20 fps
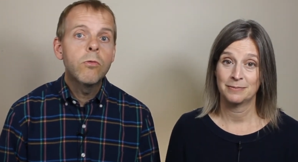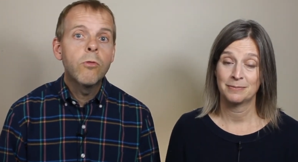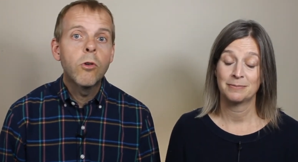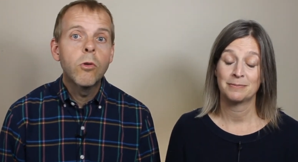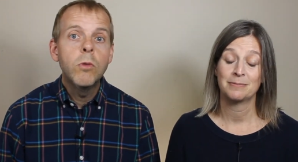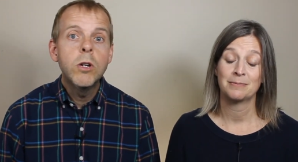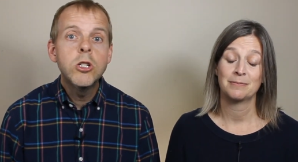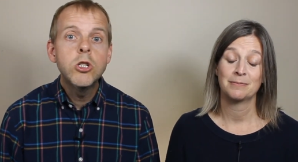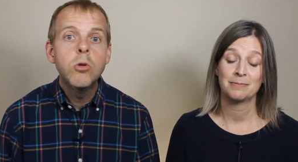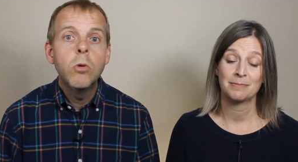Speaker 1: for
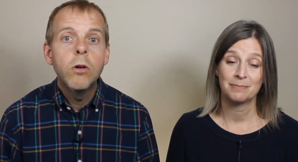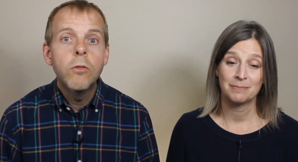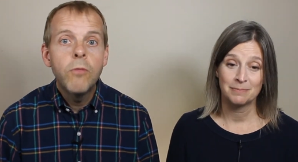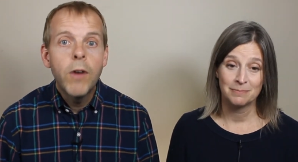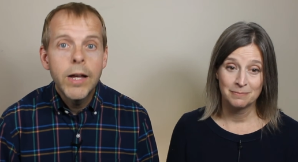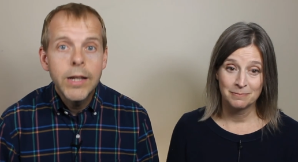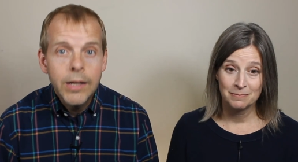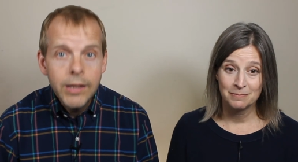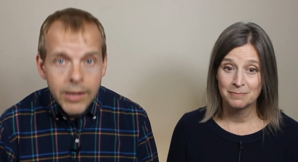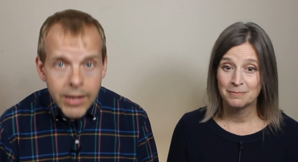which you will
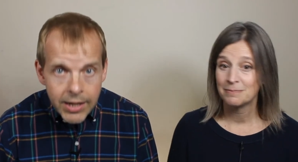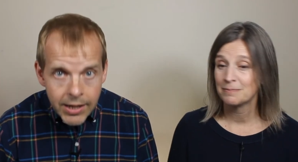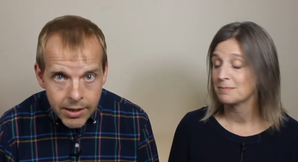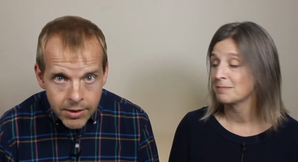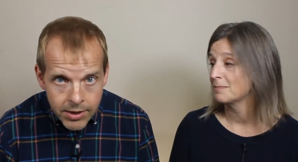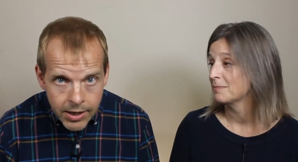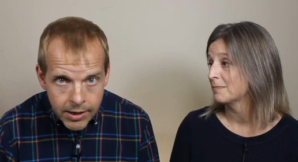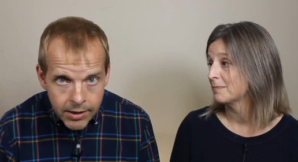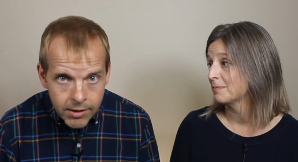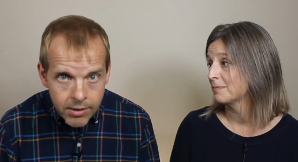find a link at
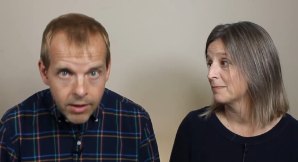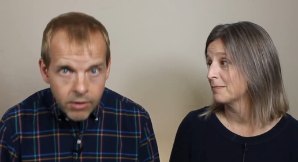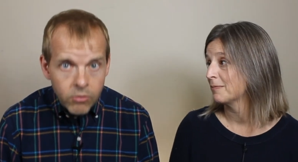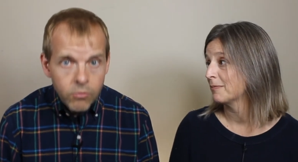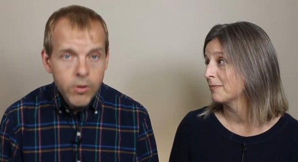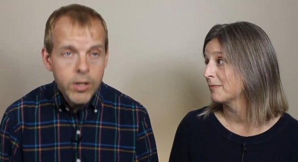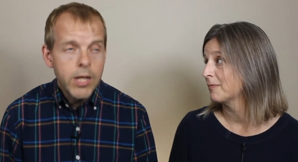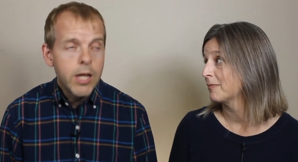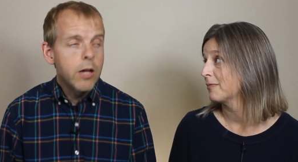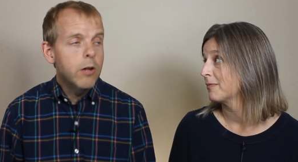the end of this
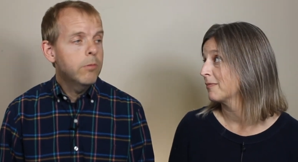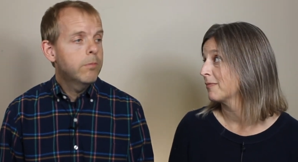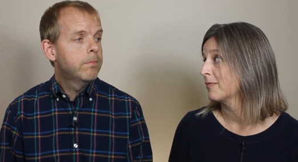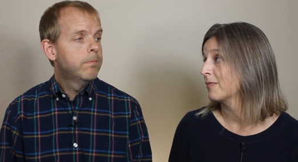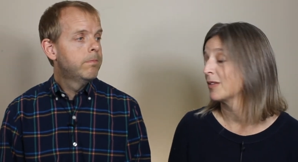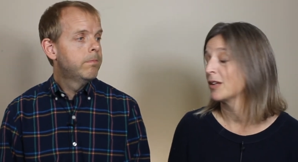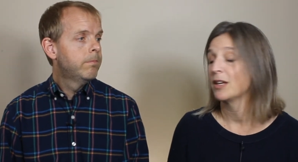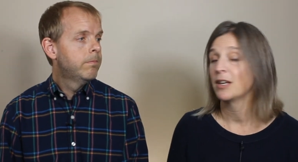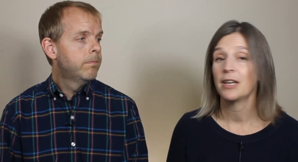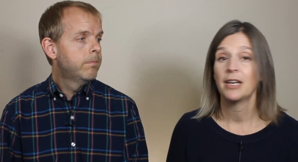video.
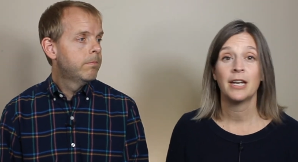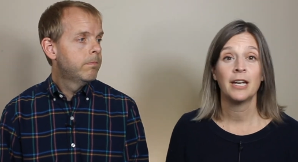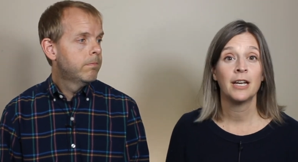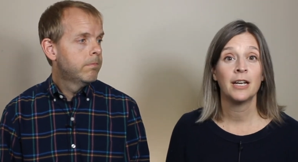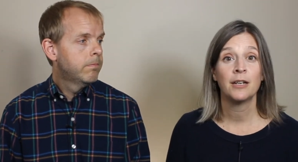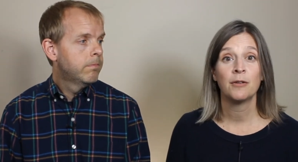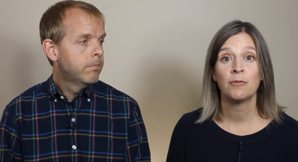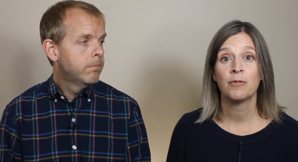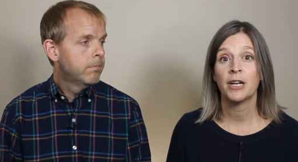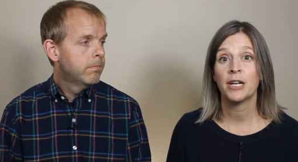
Speaker 2: And
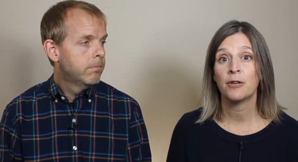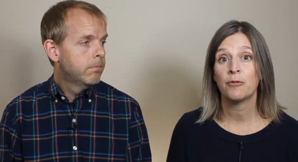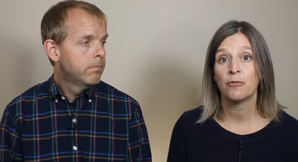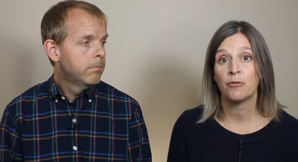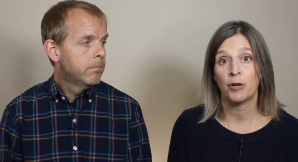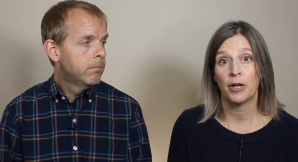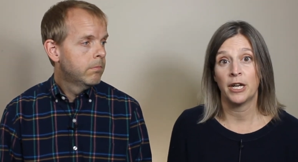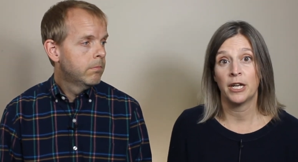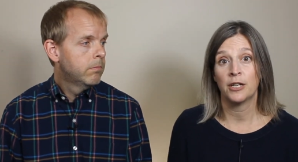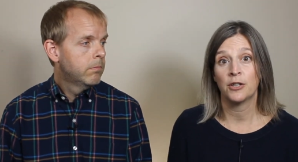invite a
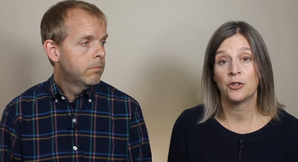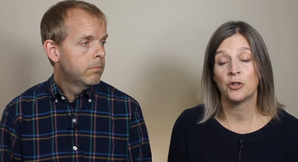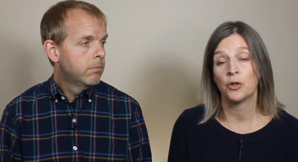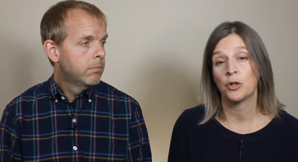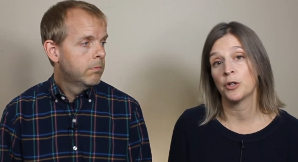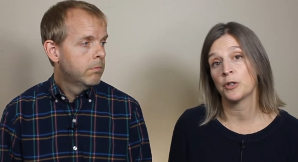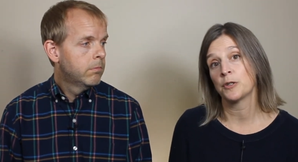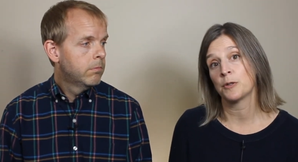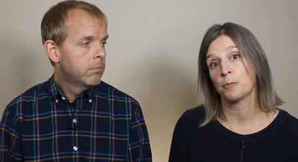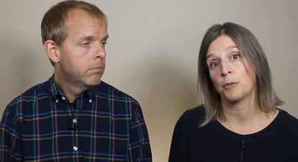friend or
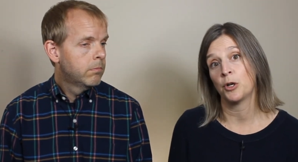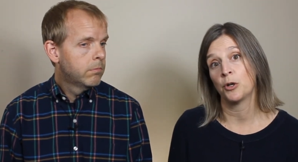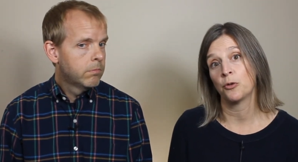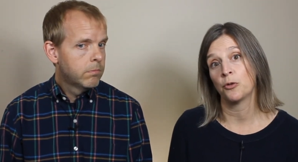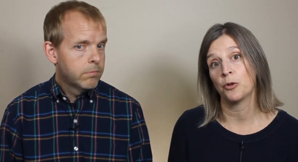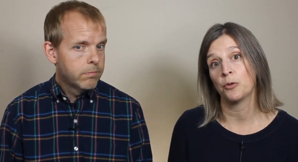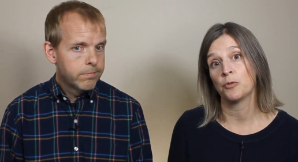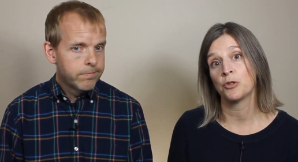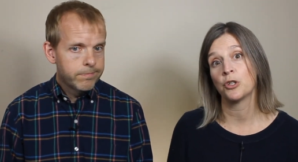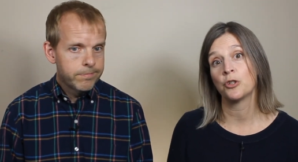a small
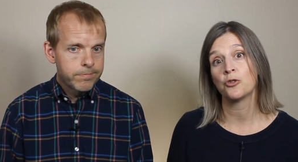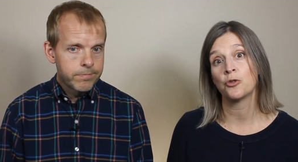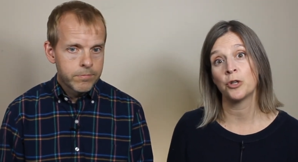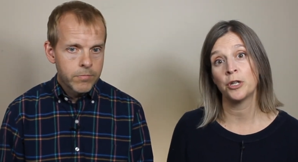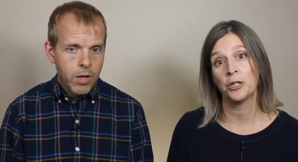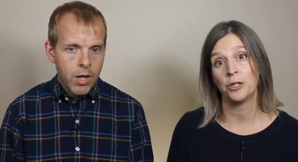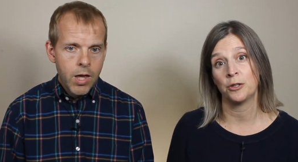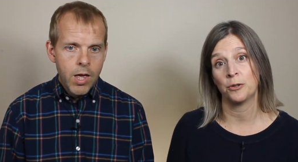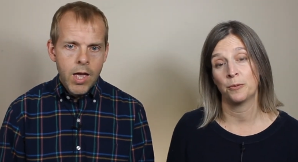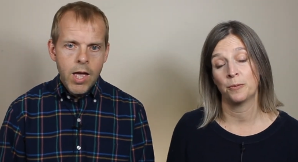group to join
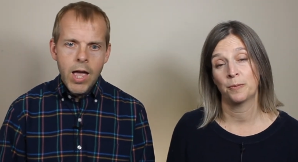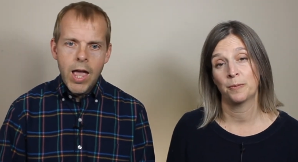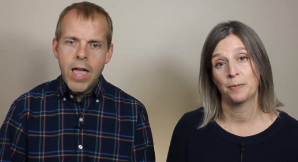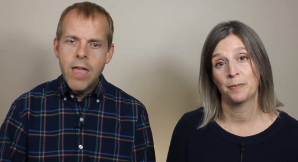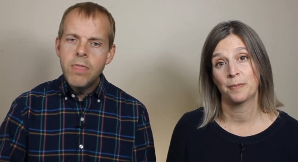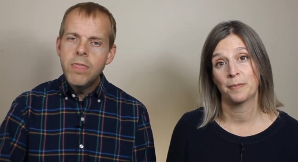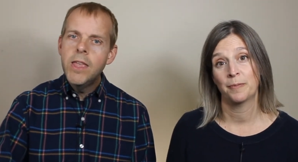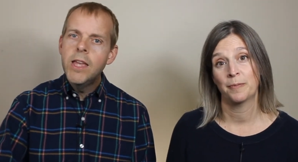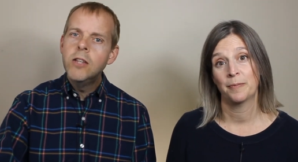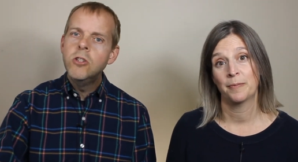you.
Speaker 1: And
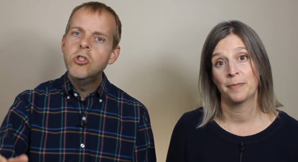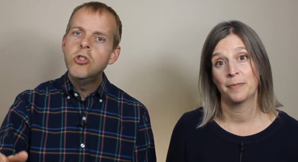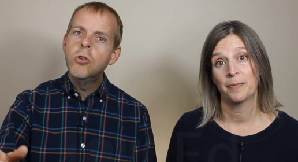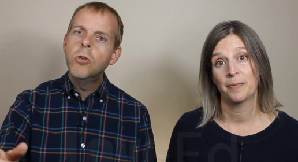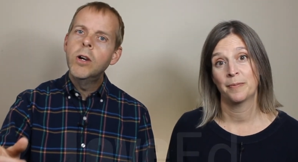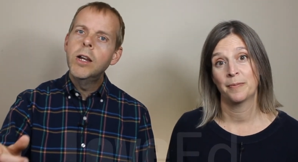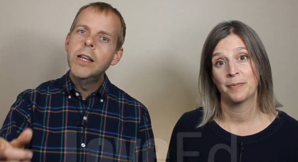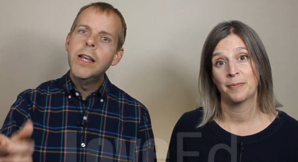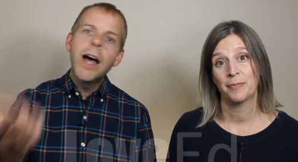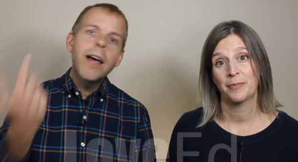then
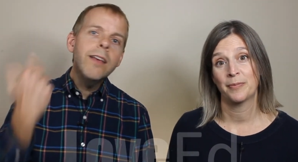join